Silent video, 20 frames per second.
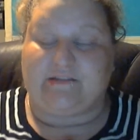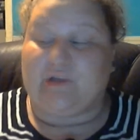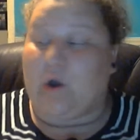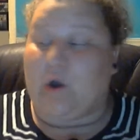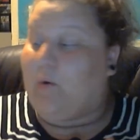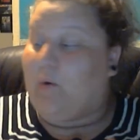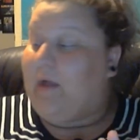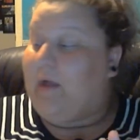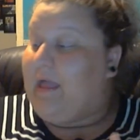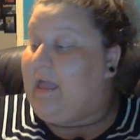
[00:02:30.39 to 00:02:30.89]

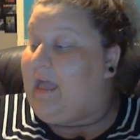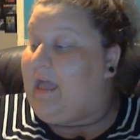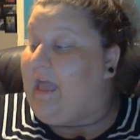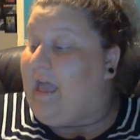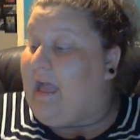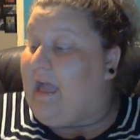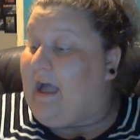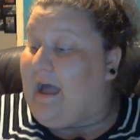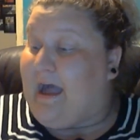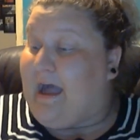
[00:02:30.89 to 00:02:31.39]
So
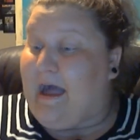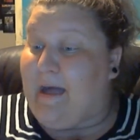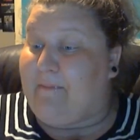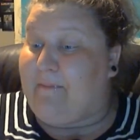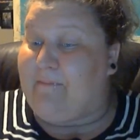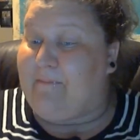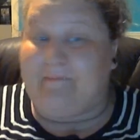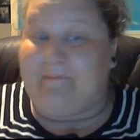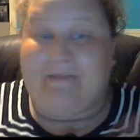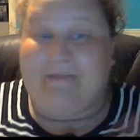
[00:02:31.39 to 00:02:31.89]

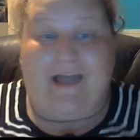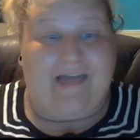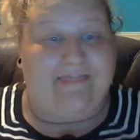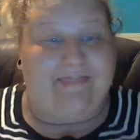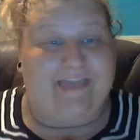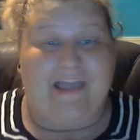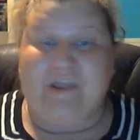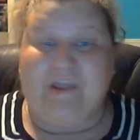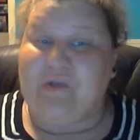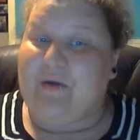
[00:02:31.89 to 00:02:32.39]
um,
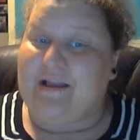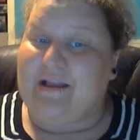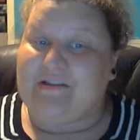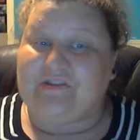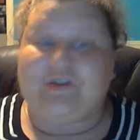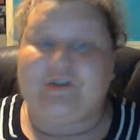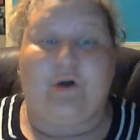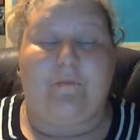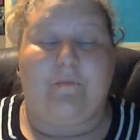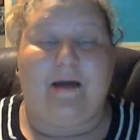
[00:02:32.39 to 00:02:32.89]
thank you
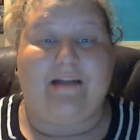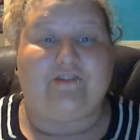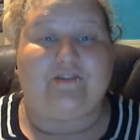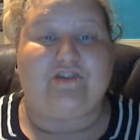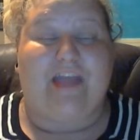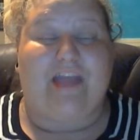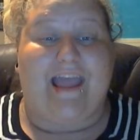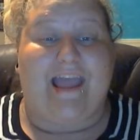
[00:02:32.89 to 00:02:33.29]
guys so much